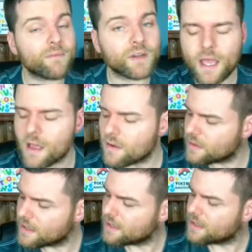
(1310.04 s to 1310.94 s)
for now.
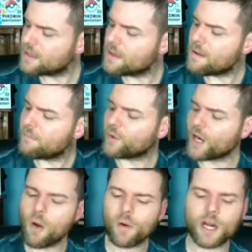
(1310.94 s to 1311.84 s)
But
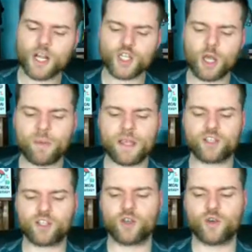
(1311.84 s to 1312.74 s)
now we're going to jump
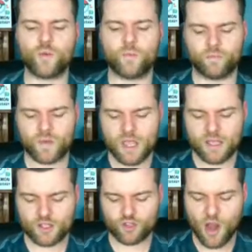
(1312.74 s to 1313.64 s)
into
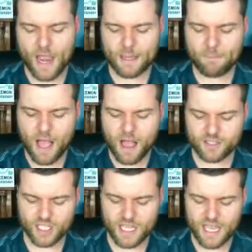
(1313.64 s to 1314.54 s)
Dragon Ball
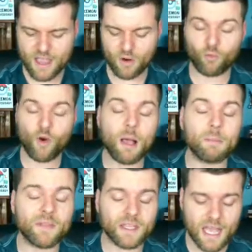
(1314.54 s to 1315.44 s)
Z Realm
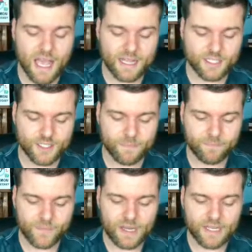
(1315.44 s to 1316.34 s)
of the Gods.
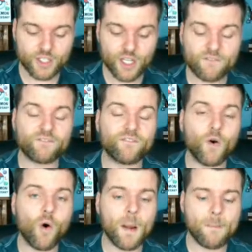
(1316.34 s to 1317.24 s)
This got
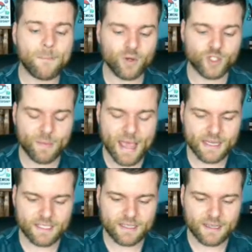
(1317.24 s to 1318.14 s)
four booster
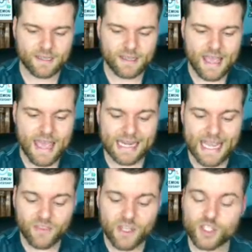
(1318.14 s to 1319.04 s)
packs. And
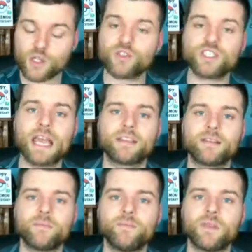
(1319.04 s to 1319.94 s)
in this new set,
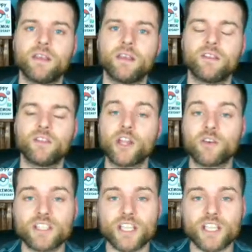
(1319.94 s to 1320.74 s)
there is a